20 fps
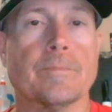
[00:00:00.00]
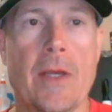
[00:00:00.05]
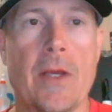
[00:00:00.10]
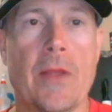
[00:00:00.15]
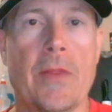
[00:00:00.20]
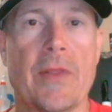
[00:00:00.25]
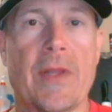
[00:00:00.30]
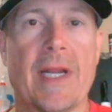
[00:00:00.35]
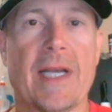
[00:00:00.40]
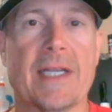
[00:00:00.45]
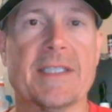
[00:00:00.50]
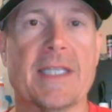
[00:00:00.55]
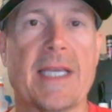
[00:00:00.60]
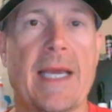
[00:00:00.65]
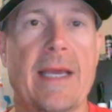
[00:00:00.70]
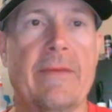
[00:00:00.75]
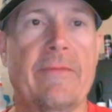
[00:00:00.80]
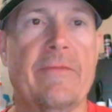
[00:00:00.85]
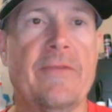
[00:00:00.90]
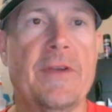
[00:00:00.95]
The next
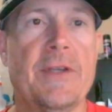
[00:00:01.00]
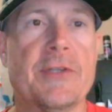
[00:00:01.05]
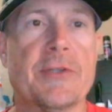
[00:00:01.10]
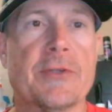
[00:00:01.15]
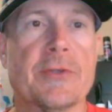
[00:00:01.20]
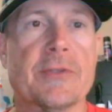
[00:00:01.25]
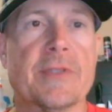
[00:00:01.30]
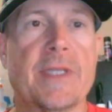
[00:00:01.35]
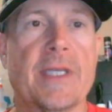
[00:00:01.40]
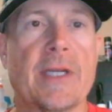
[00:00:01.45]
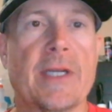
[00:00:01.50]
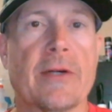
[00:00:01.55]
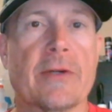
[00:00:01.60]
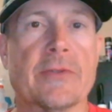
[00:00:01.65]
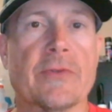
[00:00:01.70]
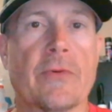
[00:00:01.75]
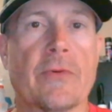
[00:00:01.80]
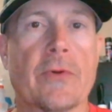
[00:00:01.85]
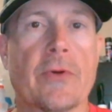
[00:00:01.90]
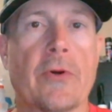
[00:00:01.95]
game features the
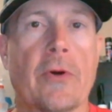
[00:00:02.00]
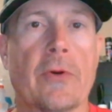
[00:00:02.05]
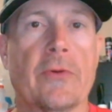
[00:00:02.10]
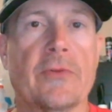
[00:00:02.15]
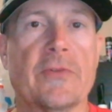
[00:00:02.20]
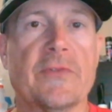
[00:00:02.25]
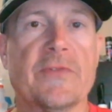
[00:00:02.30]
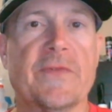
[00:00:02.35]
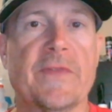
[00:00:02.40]
Arizona Cardinals